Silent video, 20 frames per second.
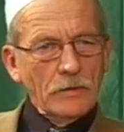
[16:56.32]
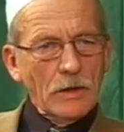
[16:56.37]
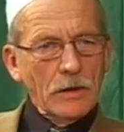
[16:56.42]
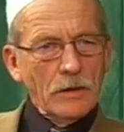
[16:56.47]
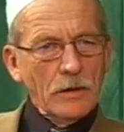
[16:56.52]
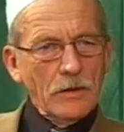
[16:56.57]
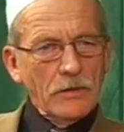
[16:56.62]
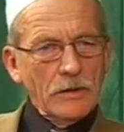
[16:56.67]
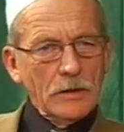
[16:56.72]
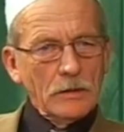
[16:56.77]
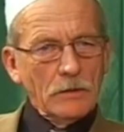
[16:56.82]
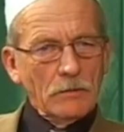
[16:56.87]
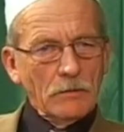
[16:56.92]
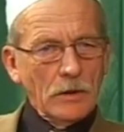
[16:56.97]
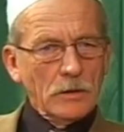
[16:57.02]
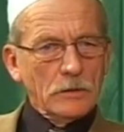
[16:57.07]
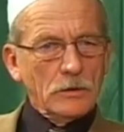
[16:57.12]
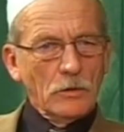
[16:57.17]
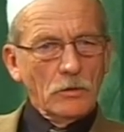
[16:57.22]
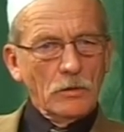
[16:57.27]
anything of
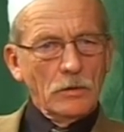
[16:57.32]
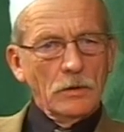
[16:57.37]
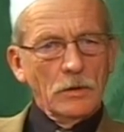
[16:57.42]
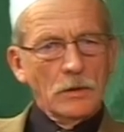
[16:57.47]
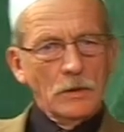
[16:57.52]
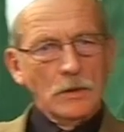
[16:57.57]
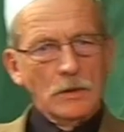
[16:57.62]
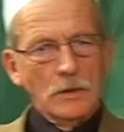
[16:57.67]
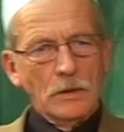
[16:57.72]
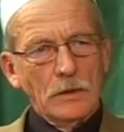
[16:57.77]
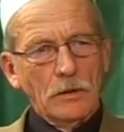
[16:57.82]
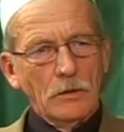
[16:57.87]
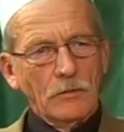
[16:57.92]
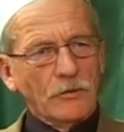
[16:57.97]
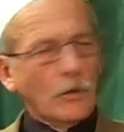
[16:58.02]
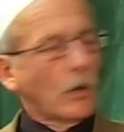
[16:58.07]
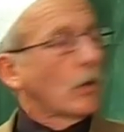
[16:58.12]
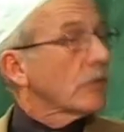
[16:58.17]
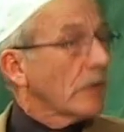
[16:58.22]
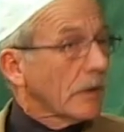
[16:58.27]
alcohol, of
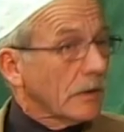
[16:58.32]
course,